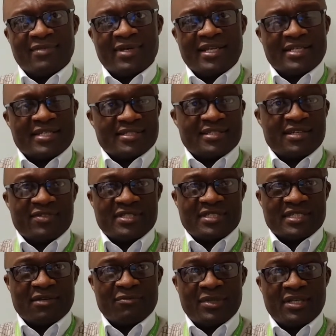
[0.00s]
NHS
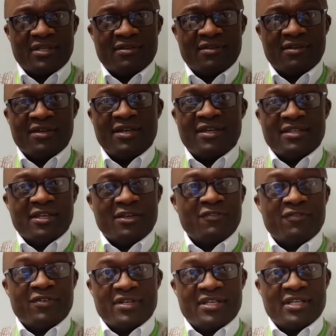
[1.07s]
services have been
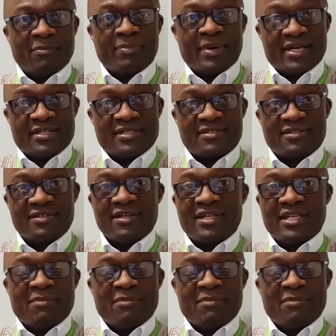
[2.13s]
delivered in the past.